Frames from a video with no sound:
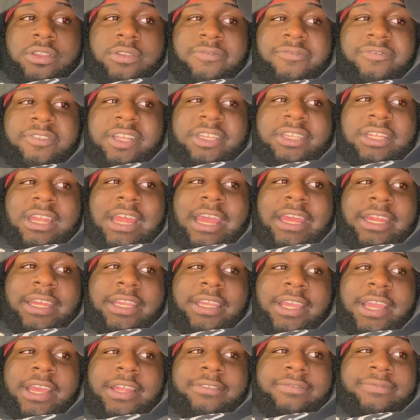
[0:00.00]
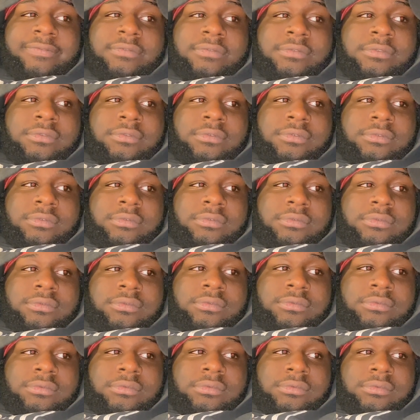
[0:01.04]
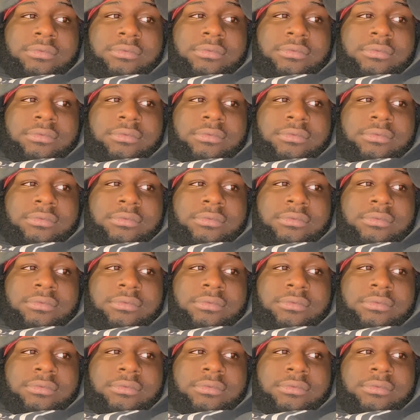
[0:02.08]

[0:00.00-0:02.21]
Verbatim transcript: flick the light again. Again?